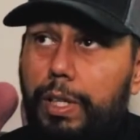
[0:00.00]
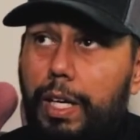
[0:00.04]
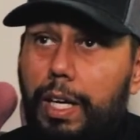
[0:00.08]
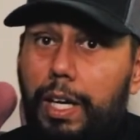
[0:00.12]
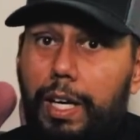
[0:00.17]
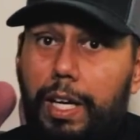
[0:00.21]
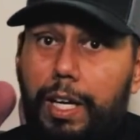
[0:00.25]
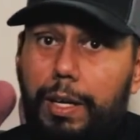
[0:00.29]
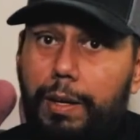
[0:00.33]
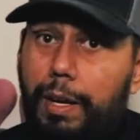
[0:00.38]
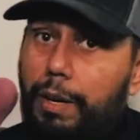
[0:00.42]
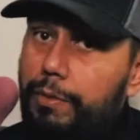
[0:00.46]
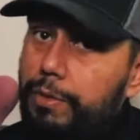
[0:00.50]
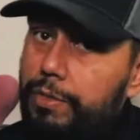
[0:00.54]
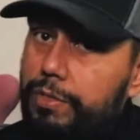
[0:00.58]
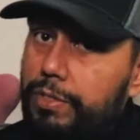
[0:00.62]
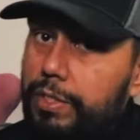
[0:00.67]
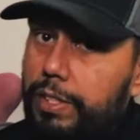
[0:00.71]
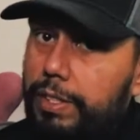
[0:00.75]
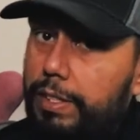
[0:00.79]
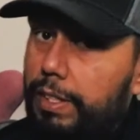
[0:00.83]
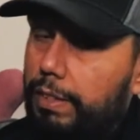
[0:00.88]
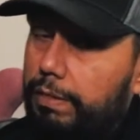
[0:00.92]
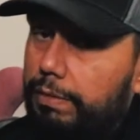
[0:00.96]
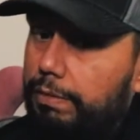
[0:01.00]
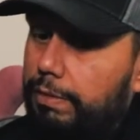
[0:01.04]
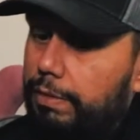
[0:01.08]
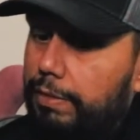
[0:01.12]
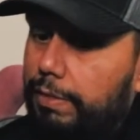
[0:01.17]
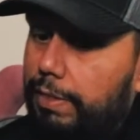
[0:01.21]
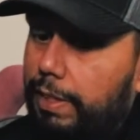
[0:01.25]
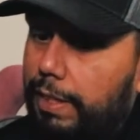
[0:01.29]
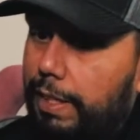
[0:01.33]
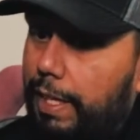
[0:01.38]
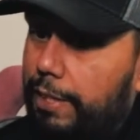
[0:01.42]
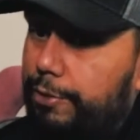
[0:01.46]
Obviously,
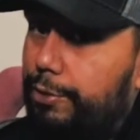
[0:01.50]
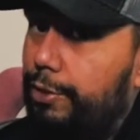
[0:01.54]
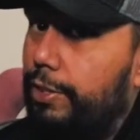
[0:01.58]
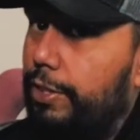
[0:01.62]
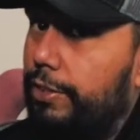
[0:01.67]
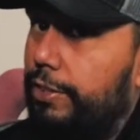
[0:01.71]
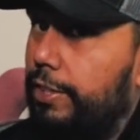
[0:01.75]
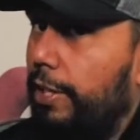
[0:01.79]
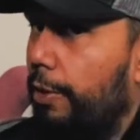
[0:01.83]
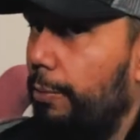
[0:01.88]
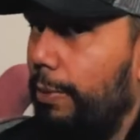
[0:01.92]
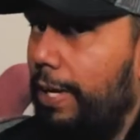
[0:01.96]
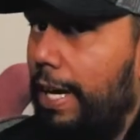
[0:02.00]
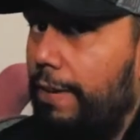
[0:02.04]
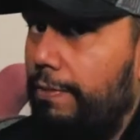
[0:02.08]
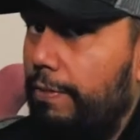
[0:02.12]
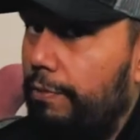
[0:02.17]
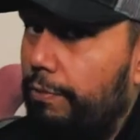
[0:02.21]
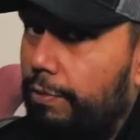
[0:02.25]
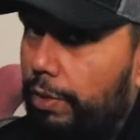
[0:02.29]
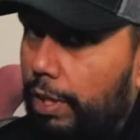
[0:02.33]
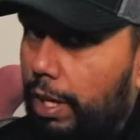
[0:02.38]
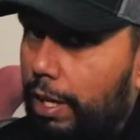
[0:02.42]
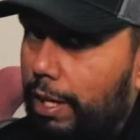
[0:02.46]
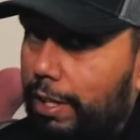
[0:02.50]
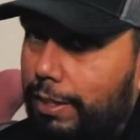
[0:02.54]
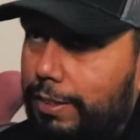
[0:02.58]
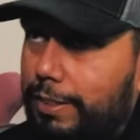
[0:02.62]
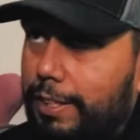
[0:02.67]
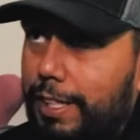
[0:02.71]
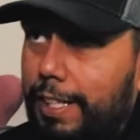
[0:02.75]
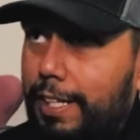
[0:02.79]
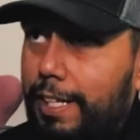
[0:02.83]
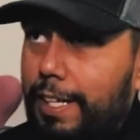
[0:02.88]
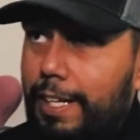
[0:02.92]
as you can tell, we haven't vlogged